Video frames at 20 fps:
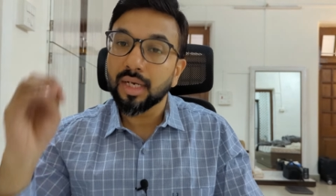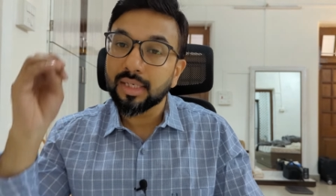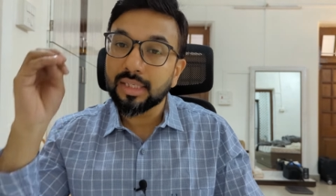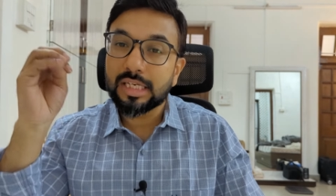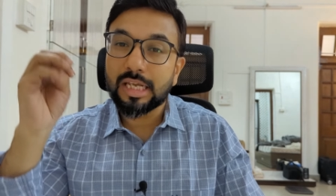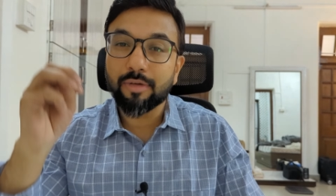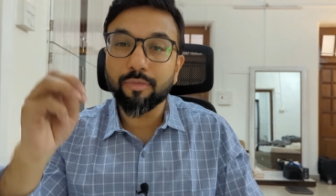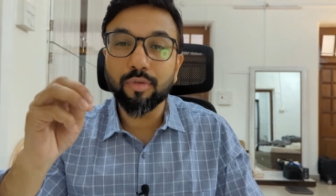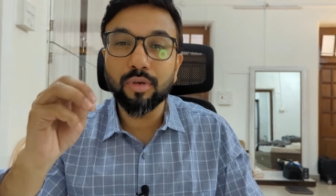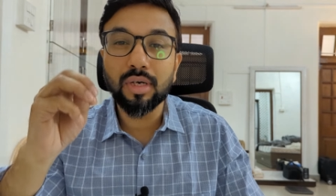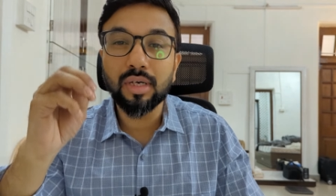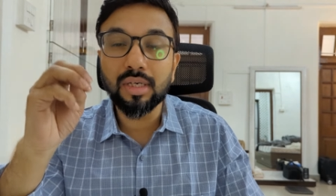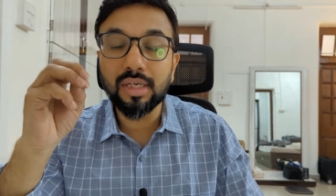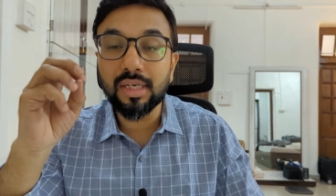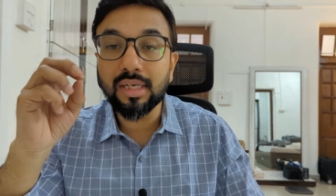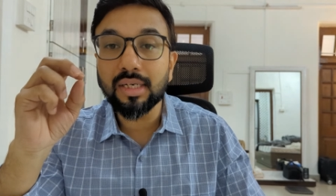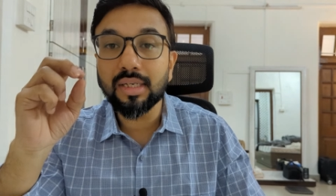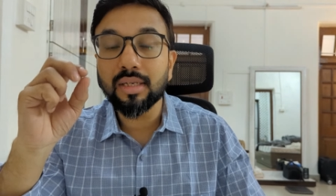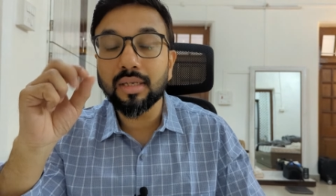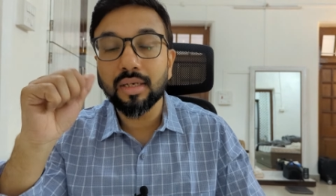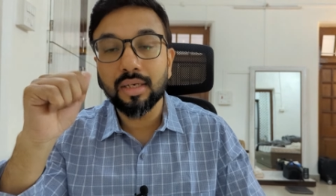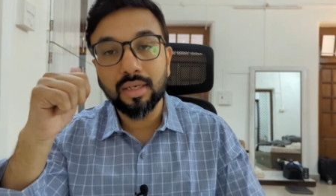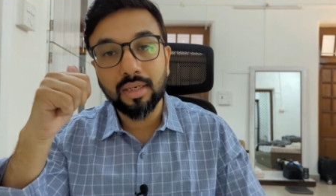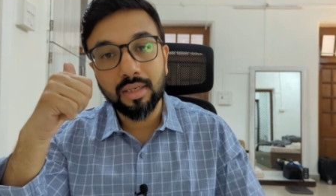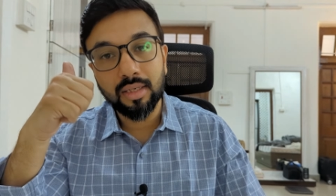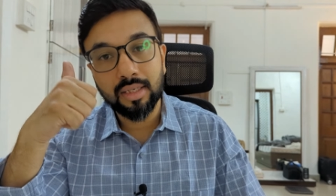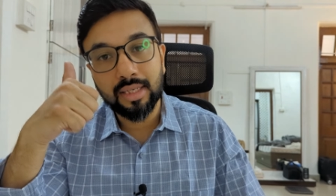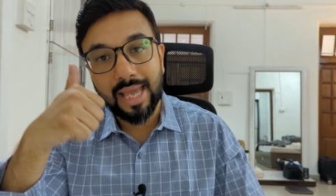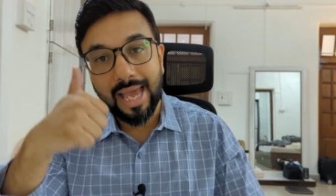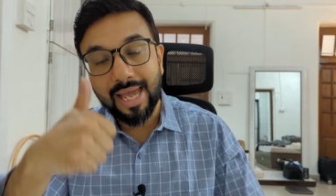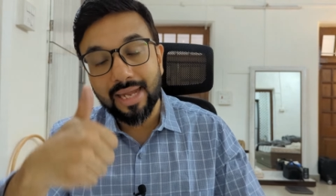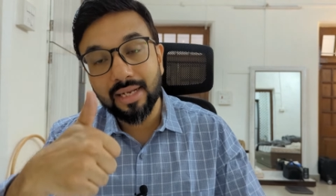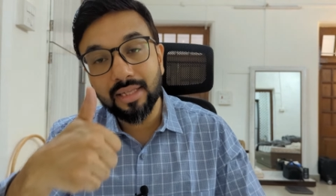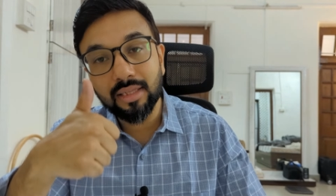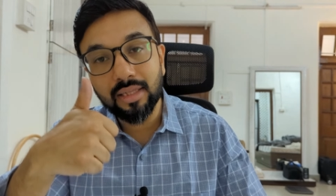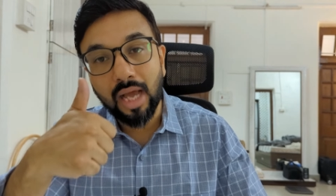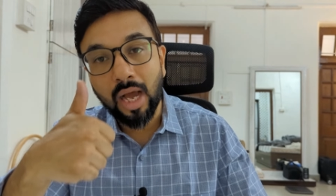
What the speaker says: definitely carry